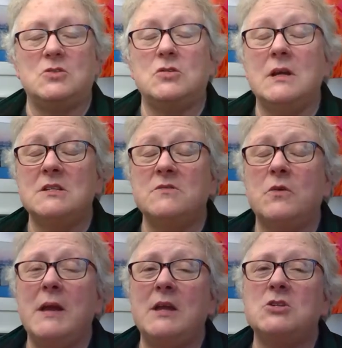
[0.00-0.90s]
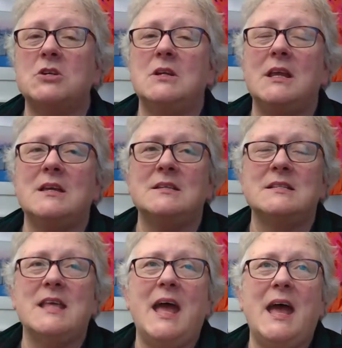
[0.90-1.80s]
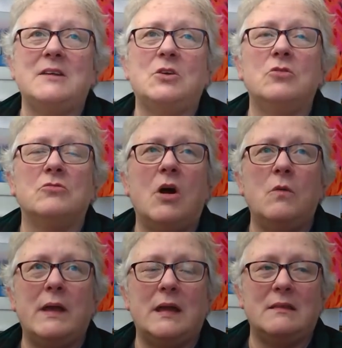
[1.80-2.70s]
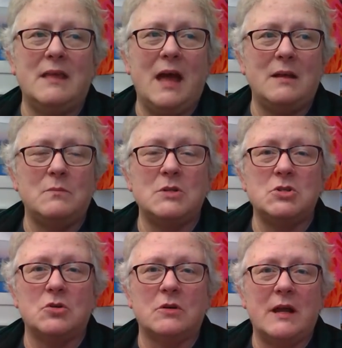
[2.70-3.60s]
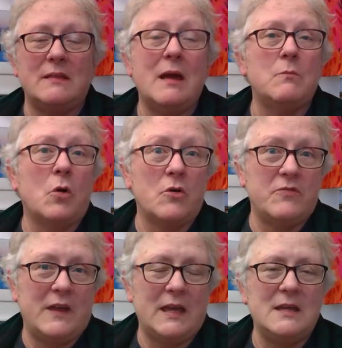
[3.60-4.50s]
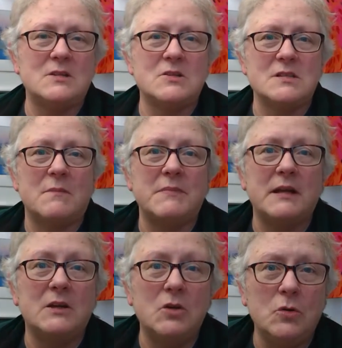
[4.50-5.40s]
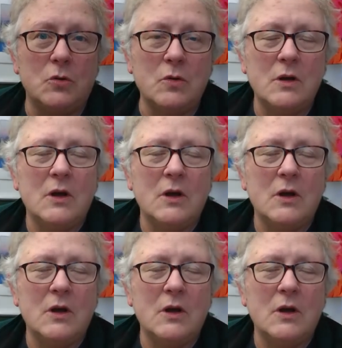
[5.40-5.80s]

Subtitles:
Transformation is that growing, that maturing, that morphing into something new,